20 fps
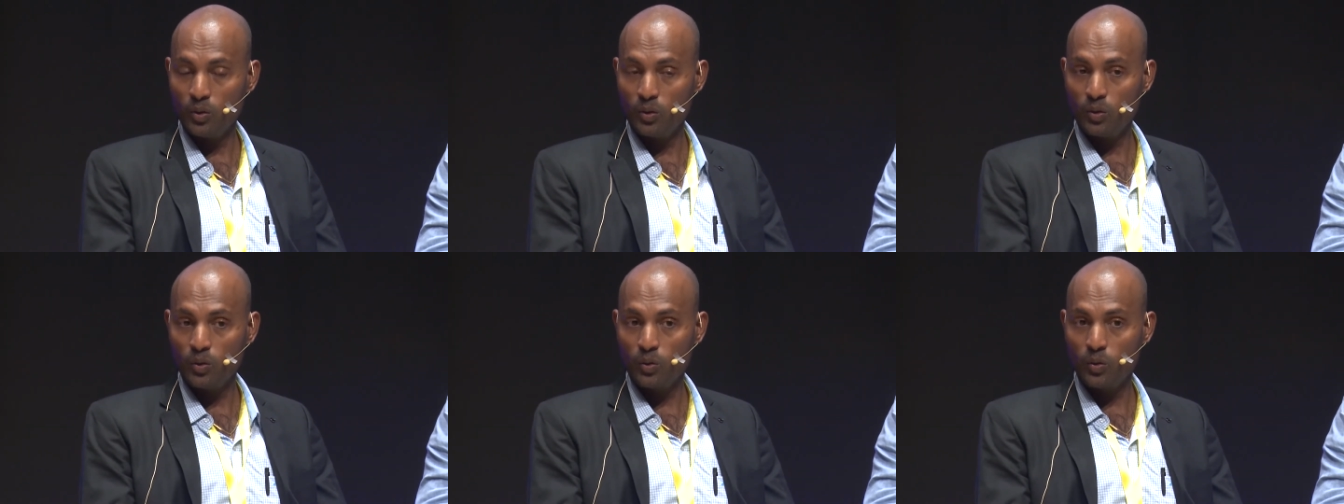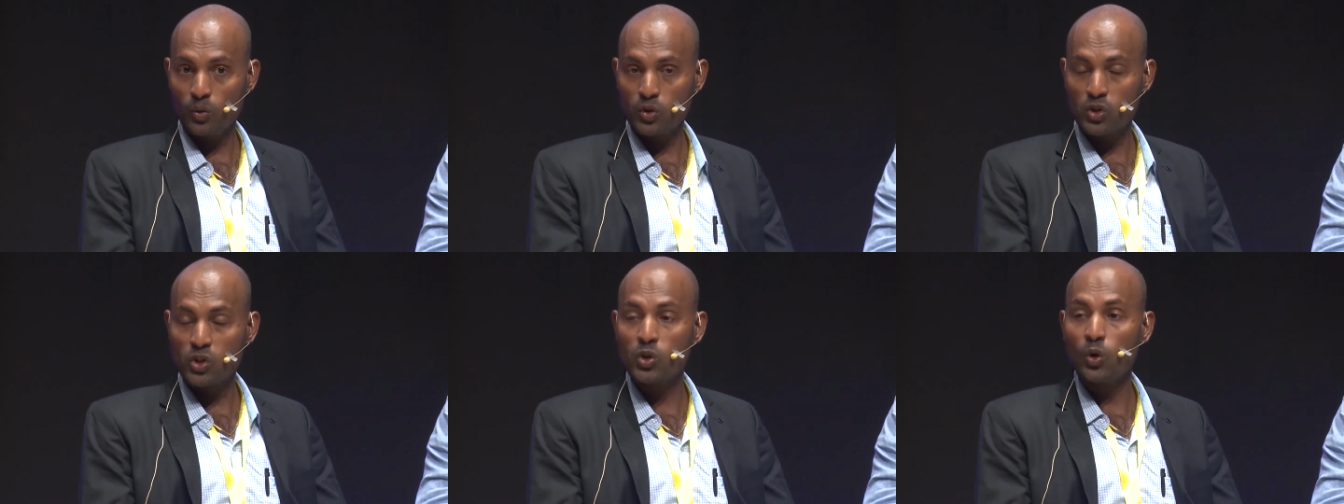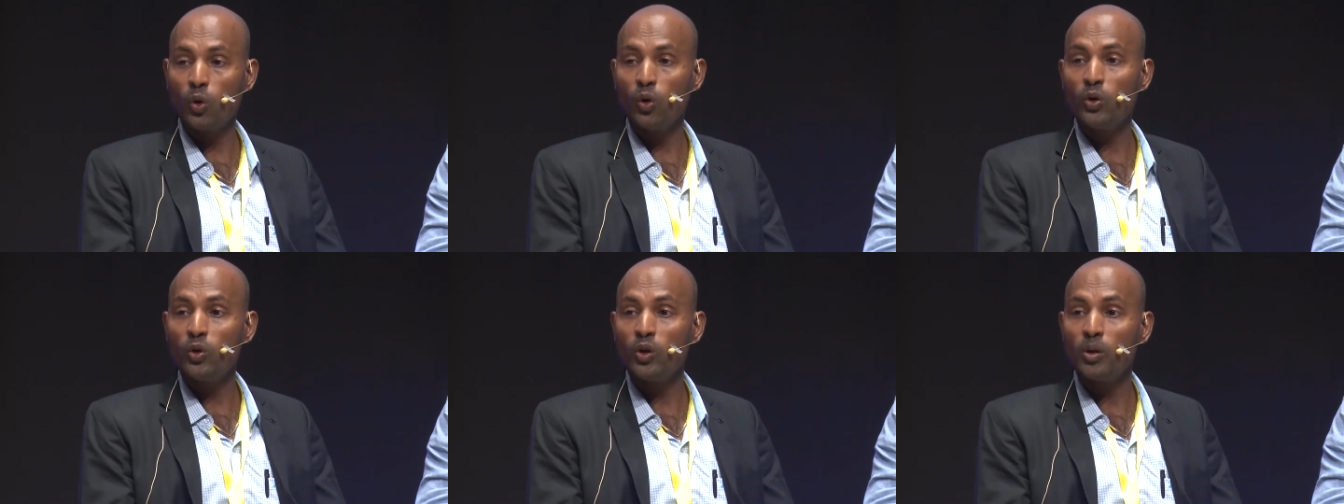to
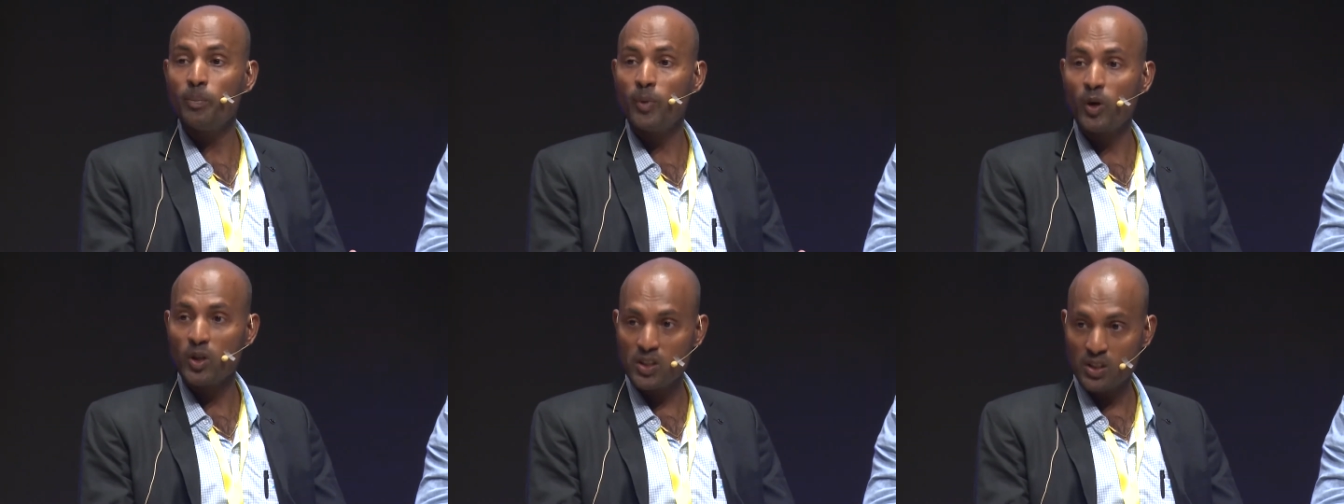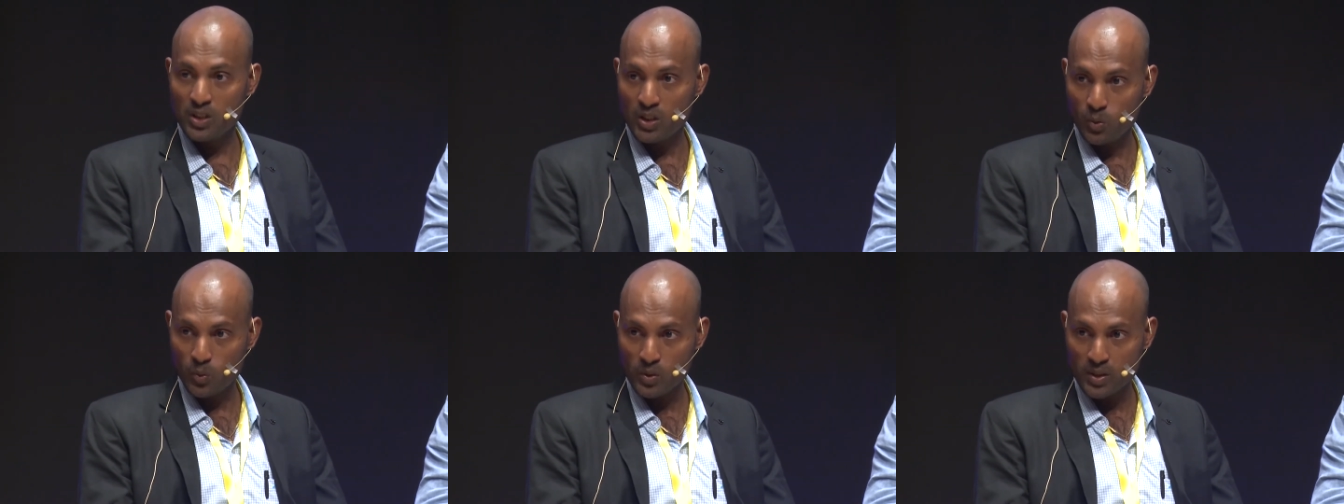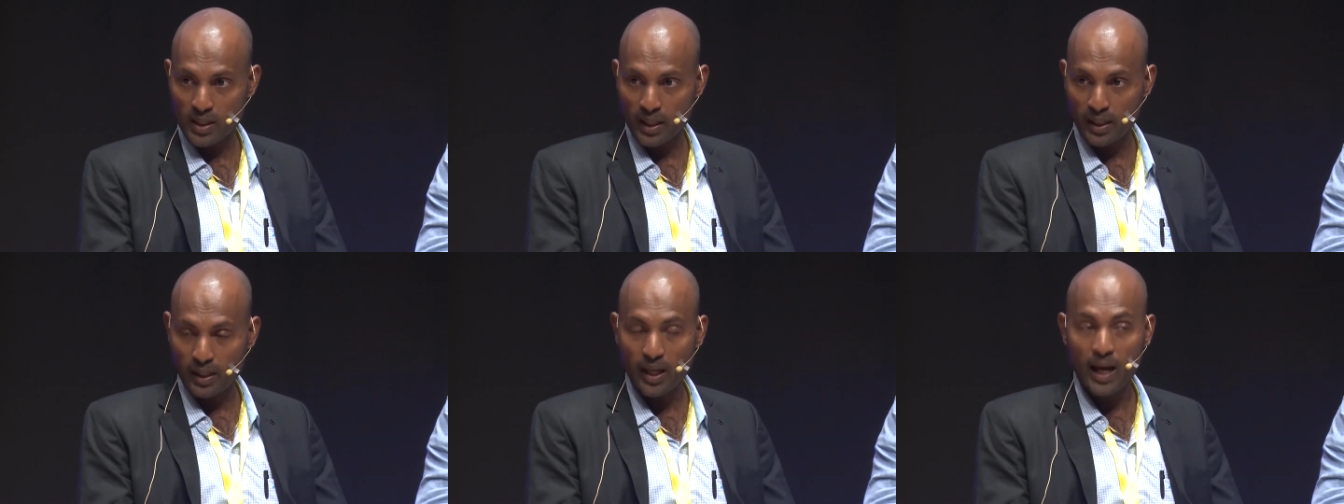show you a positive
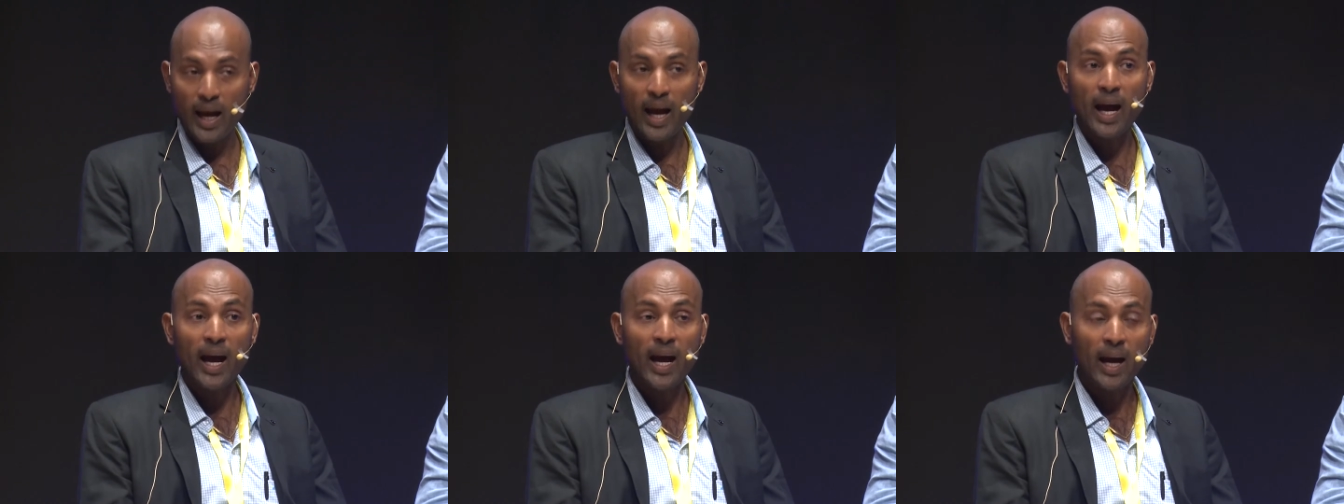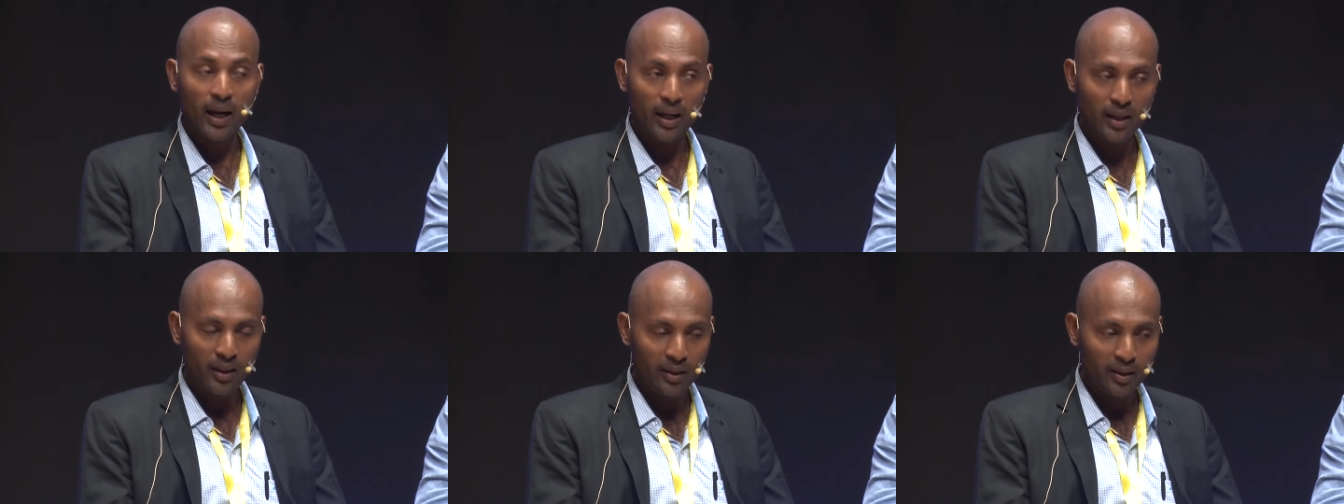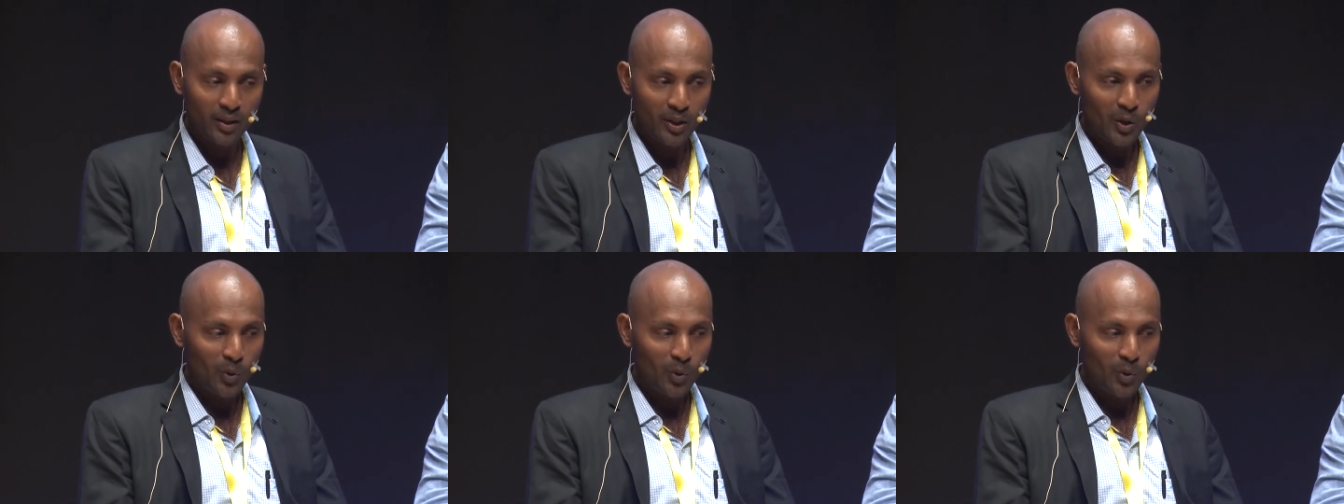side. And